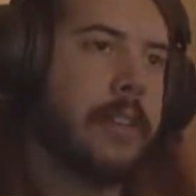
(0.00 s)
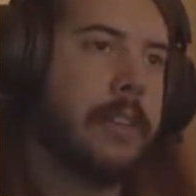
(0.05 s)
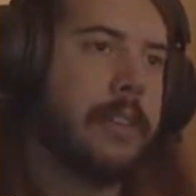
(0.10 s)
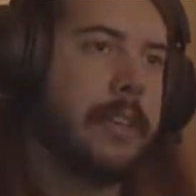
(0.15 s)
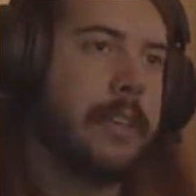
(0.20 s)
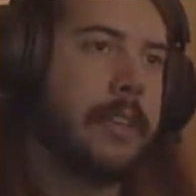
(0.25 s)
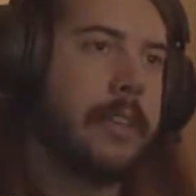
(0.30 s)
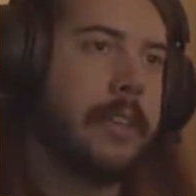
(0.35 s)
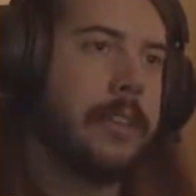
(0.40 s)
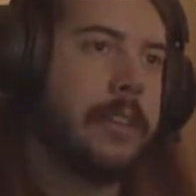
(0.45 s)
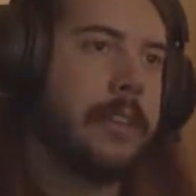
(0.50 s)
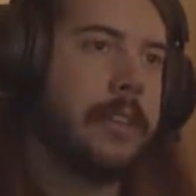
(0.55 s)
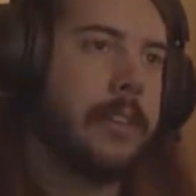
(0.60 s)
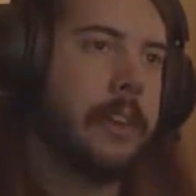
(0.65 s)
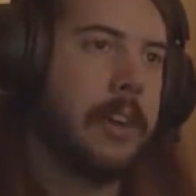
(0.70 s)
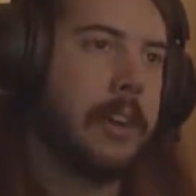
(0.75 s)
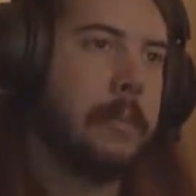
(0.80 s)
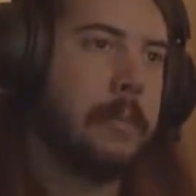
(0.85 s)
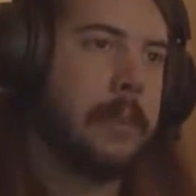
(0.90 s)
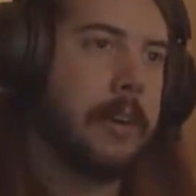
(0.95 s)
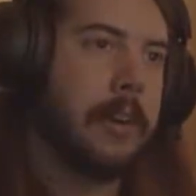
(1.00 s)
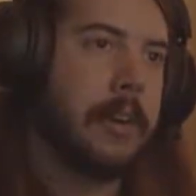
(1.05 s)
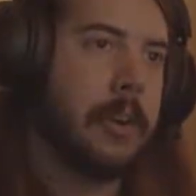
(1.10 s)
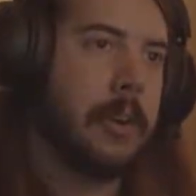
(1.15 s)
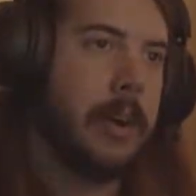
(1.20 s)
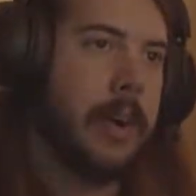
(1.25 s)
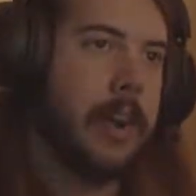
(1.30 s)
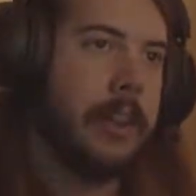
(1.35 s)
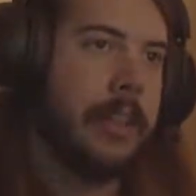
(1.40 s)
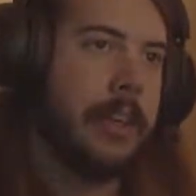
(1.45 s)
to get this done, but you know,
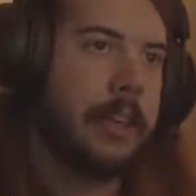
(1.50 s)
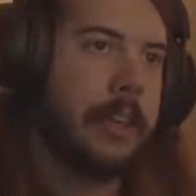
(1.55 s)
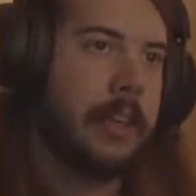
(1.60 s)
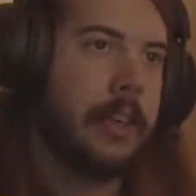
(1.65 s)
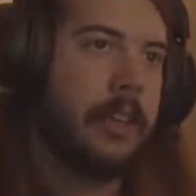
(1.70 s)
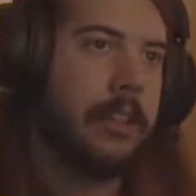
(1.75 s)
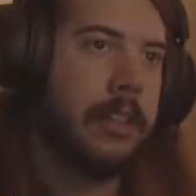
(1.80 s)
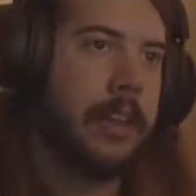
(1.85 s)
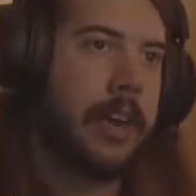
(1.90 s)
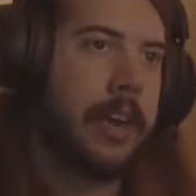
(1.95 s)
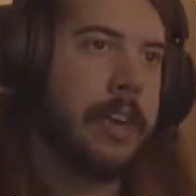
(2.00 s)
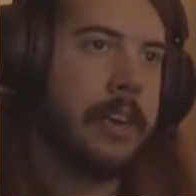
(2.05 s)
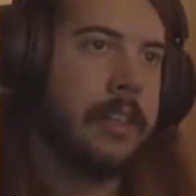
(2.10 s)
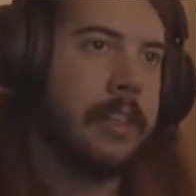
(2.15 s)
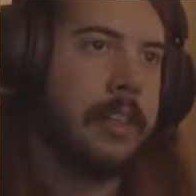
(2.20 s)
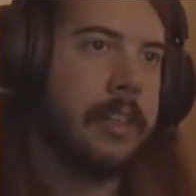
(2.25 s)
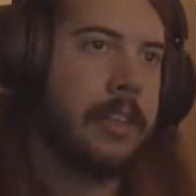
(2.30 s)
I like the Goliath.